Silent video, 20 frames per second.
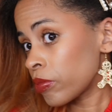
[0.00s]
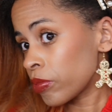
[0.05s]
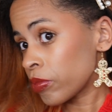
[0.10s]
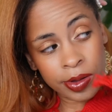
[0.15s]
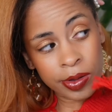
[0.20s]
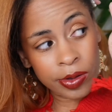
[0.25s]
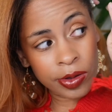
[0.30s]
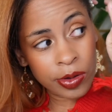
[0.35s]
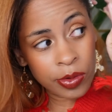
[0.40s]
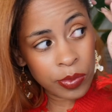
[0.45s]
And
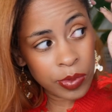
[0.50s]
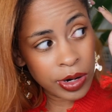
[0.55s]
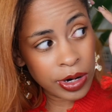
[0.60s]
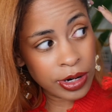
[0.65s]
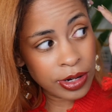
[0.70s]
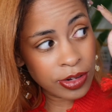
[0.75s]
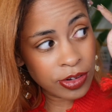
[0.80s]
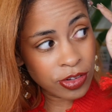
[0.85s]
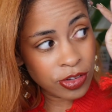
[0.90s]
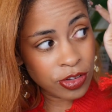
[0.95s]
you can wear
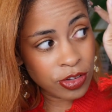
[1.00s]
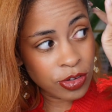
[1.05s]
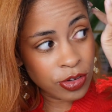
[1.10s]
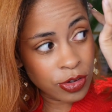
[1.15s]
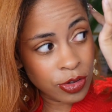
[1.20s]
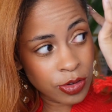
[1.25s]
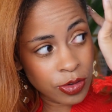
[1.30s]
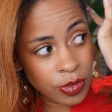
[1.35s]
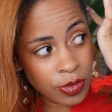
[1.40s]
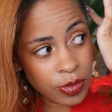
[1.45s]
this
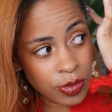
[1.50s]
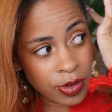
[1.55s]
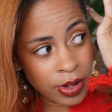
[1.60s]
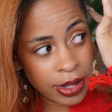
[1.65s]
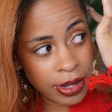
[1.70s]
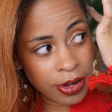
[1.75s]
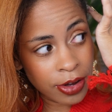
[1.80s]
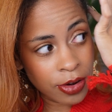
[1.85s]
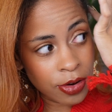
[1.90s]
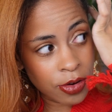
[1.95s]
to like
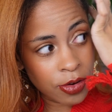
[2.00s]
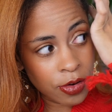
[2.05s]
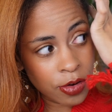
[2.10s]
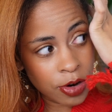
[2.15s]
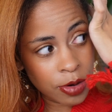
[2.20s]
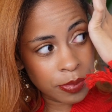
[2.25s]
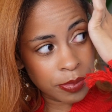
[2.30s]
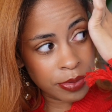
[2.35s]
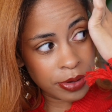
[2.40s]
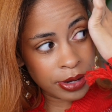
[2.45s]
a
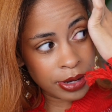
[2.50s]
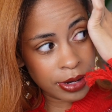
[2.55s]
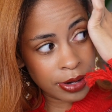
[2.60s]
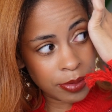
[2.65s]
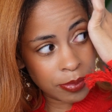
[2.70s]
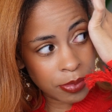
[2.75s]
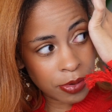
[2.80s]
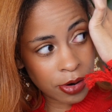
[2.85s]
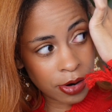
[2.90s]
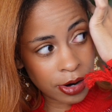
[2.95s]
corporate
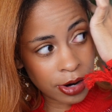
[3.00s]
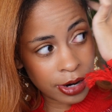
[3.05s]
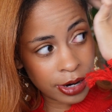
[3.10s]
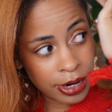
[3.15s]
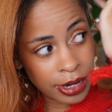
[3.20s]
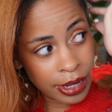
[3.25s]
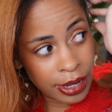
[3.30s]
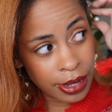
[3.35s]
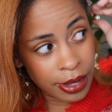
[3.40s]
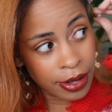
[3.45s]

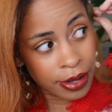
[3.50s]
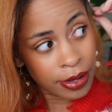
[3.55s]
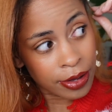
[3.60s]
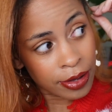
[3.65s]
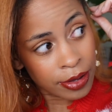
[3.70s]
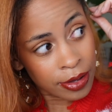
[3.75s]
party,